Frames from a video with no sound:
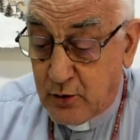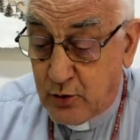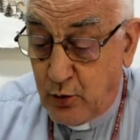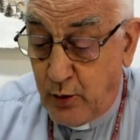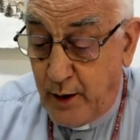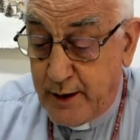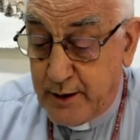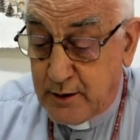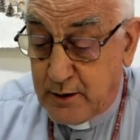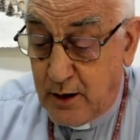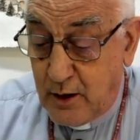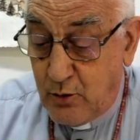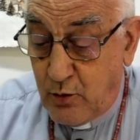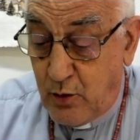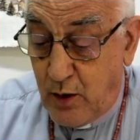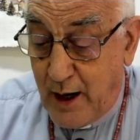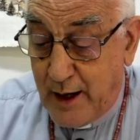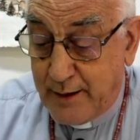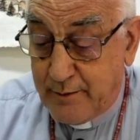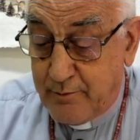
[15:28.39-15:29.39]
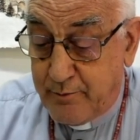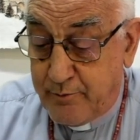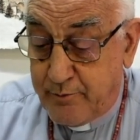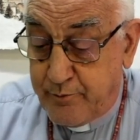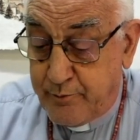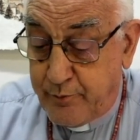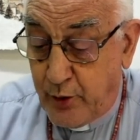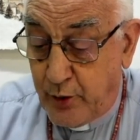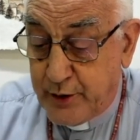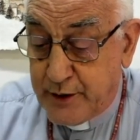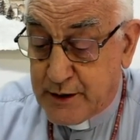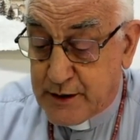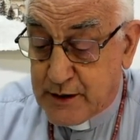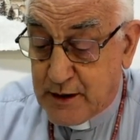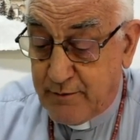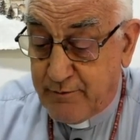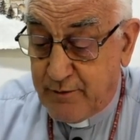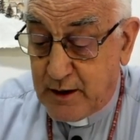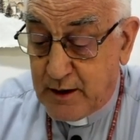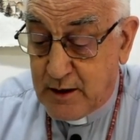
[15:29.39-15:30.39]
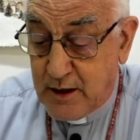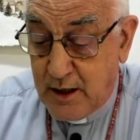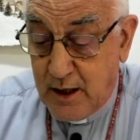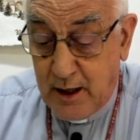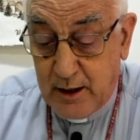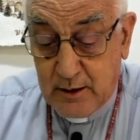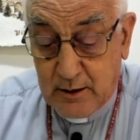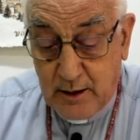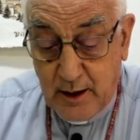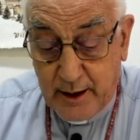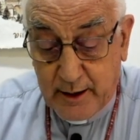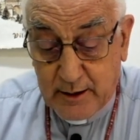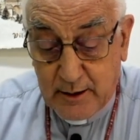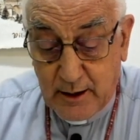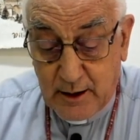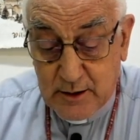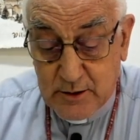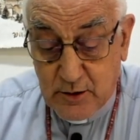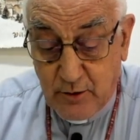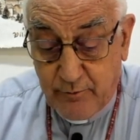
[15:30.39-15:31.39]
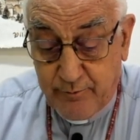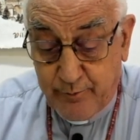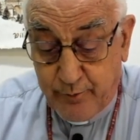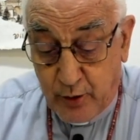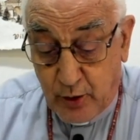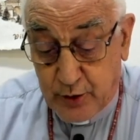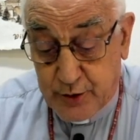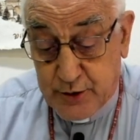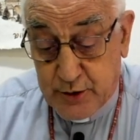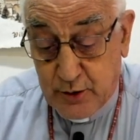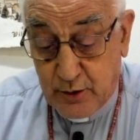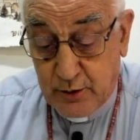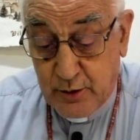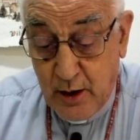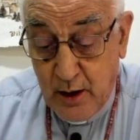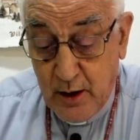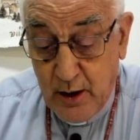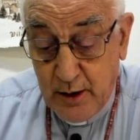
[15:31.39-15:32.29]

21.78 hectares of portion